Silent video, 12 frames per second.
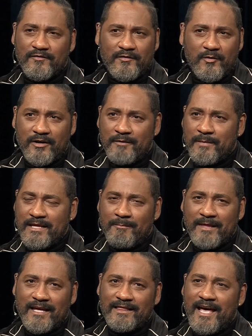her for it. But
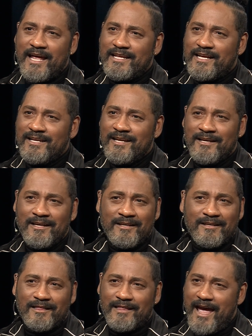I'm like, lady, yeah.
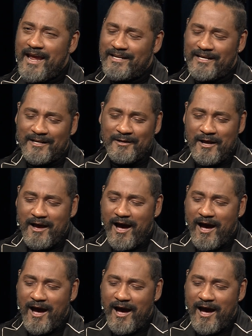lady.